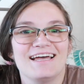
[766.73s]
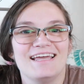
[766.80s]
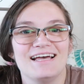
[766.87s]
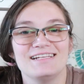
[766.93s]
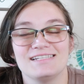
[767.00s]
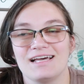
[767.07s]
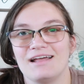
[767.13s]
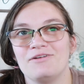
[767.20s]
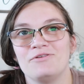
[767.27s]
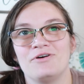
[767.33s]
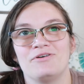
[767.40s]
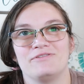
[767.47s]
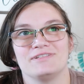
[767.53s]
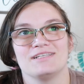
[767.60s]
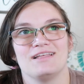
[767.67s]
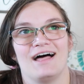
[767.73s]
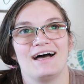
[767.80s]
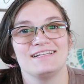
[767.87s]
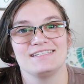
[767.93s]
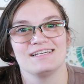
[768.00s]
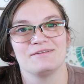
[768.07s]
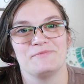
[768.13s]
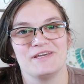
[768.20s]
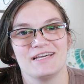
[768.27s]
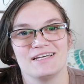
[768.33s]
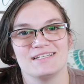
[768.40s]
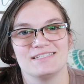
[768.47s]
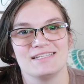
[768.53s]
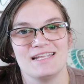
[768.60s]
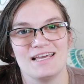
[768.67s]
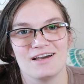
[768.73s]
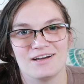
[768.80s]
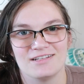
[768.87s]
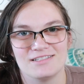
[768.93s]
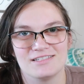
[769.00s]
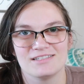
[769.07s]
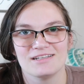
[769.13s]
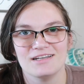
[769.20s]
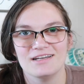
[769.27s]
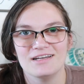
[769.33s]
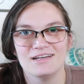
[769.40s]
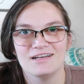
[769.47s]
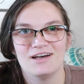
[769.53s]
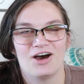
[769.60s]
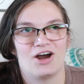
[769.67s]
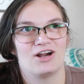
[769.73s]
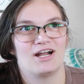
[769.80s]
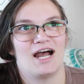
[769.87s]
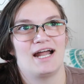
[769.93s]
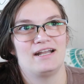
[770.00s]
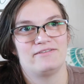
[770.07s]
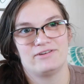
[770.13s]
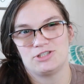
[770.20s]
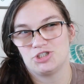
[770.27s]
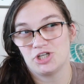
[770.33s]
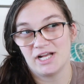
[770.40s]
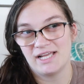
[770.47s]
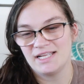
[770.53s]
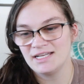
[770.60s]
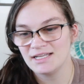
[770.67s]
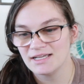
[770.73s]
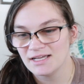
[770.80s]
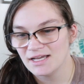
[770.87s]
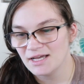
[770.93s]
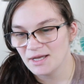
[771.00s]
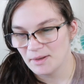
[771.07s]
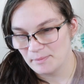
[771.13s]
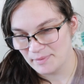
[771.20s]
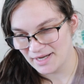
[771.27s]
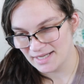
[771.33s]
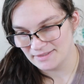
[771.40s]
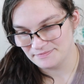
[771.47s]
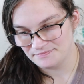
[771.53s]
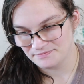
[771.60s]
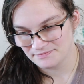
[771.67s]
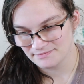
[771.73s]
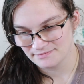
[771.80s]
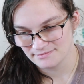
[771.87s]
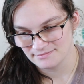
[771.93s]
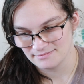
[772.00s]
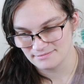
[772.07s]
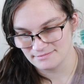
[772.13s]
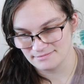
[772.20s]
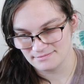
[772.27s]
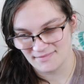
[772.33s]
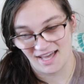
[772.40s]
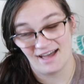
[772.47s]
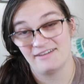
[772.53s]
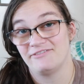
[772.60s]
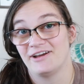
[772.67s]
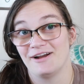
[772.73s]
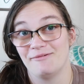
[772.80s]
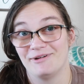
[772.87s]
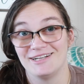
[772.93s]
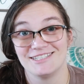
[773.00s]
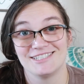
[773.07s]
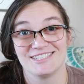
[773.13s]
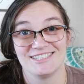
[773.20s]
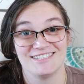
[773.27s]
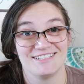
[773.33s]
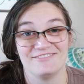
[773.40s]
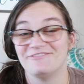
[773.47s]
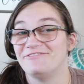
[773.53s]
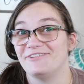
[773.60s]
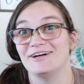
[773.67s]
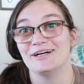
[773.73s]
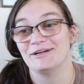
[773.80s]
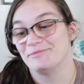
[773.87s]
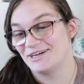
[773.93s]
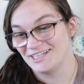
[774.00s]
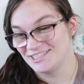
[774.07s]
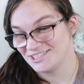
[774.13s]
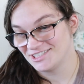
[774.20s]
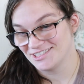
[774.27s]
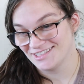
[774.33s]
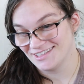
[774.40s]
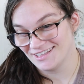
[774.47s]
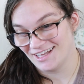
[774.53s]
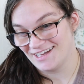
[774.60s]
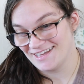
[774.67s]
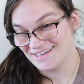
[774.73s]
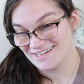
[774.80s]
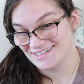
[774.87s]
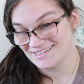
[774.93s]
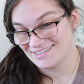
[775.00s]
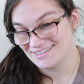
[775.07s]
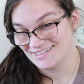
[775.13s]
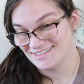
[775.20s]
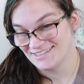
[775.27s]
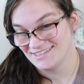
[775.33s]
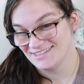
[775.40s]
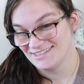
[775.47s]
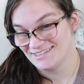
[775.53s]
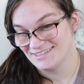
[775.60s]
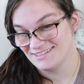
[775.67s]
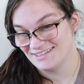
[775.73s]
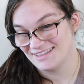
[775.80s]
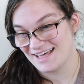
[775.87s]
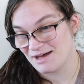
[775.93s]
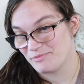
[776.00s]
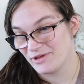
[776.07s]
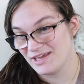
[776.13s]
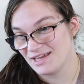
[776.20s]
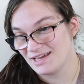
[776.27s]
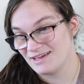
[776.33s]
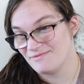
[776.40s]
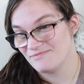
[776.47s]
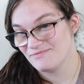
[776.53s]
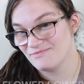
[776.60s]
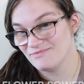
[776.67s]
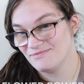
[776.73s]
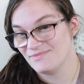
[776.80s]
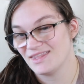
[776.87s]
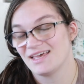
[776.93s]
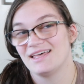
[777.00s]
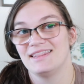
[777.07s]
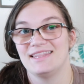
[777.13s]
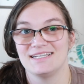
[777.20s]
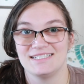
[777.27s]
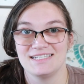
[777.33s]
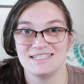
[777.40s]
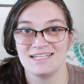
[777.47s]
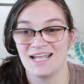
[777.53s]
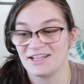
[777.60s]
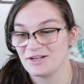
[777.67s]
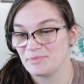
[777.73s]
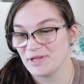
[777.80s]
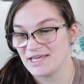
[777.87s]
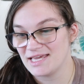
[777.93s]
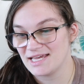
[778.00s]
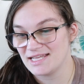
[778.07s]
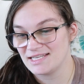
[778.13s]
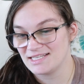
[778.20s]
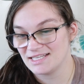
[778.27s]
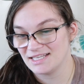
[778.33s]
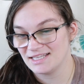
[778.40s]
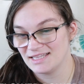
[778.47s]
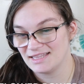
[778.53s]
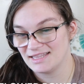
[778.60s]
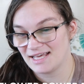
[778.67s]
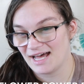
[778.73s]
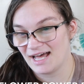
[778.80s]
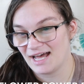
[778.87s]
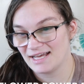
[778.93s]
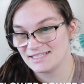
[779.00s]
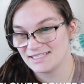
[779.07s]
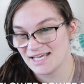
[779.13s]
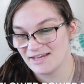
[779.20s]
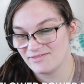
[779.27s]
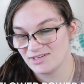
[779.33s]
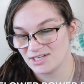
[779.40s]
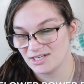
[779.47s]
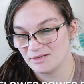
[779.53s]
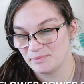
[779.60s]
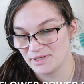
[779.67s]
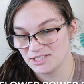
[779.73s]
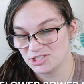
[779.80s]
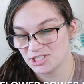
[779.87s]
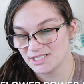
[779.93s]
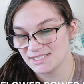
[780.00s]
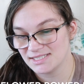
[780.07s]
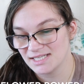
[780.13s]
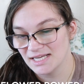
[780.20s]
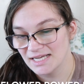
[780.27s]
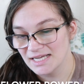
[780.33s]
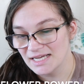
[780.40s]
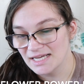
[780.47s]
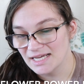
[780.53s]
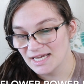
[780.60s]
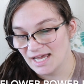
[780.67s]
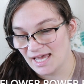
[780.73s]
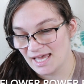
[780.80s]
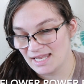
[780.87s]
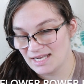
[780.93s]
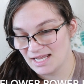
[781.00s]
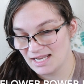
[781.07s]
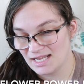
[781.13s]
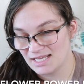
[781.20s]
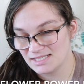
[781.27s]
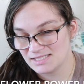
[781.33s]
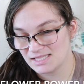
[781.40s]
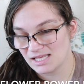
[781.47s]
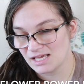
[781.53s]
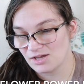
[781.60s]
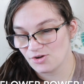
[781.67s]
I guess. I don't know if it's classic because neons are kind of a trend, but I very much like that blanket. This is another blanket that I saved on Pinterest, and it is the